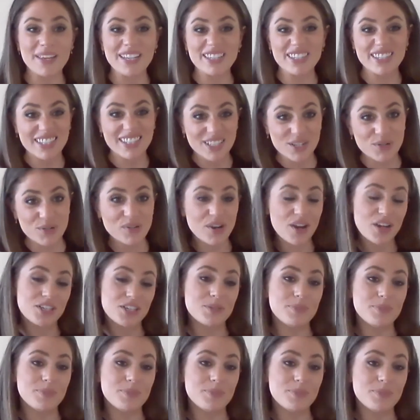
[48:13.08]
It's still
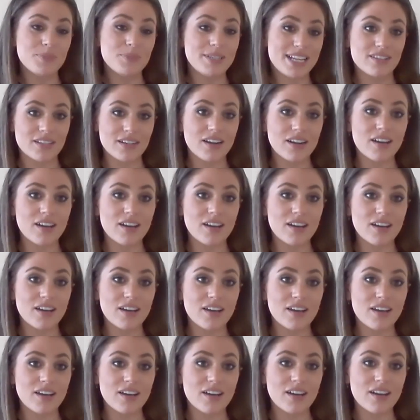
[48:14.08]
going to be down to the
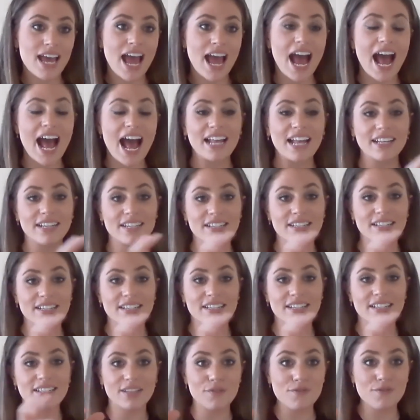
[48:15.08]
client,
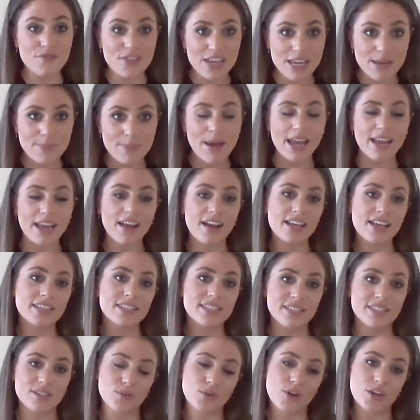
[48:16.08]
and the fee
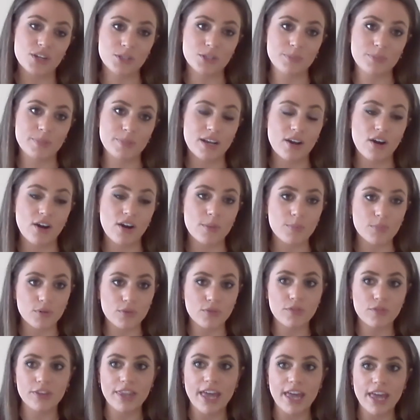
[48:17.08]
payer is still going to be
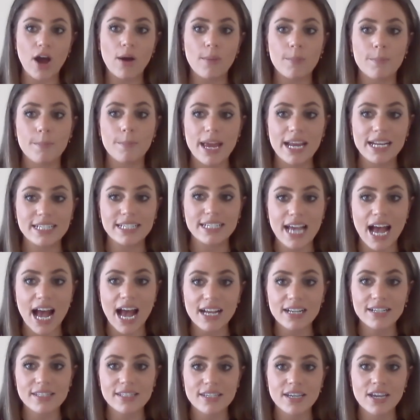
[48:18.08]
liable for that unpaid
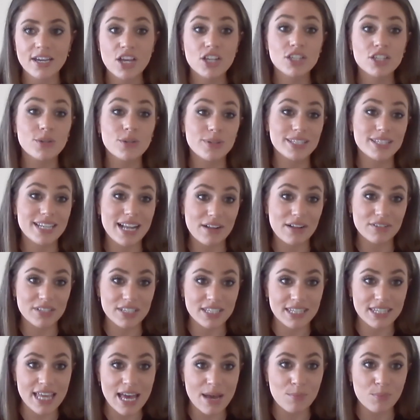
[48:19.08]
tax. So it's
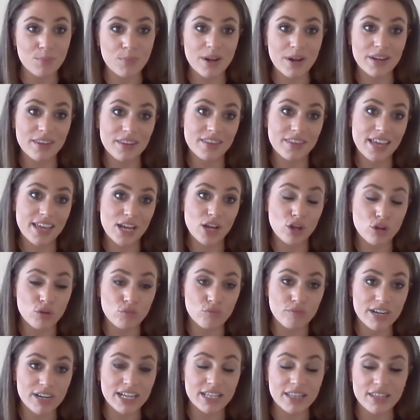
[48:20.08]
down to them whether they
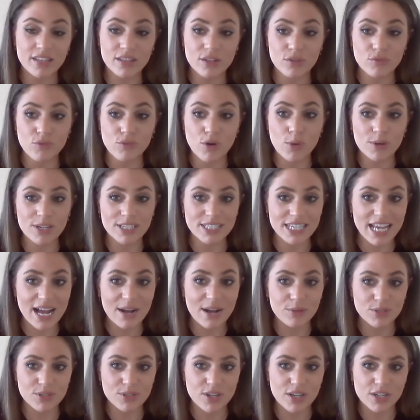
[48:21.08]
agree that the role is
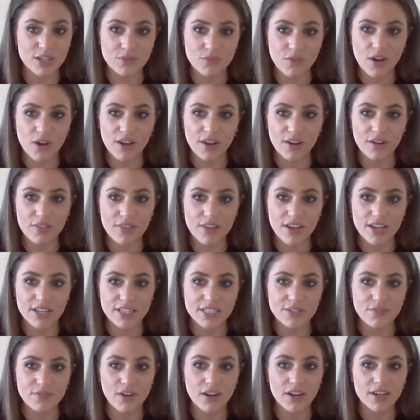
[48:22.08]
outside of
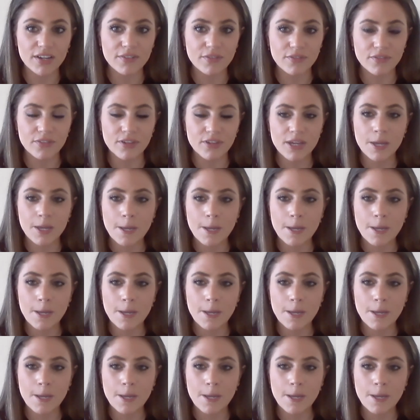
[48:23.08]
IR35.